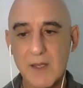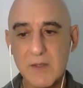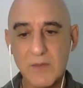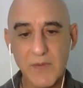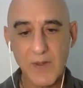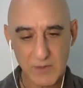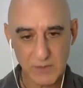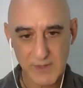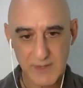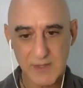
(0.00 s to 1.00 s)
You'll find all
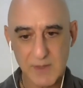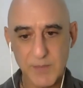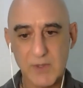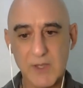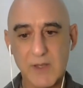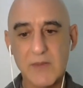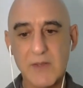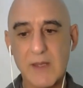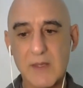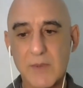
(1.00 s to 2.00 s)
this in the book if you
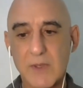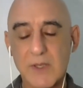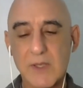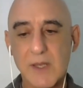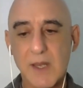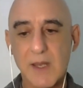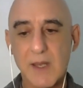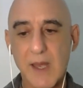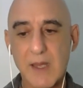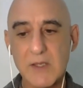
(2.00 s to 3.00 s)
get the book,
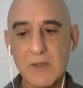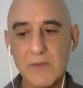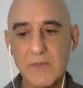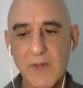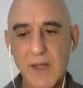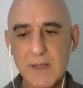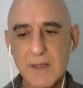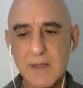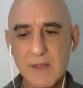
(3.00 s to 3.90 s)
and you'll find.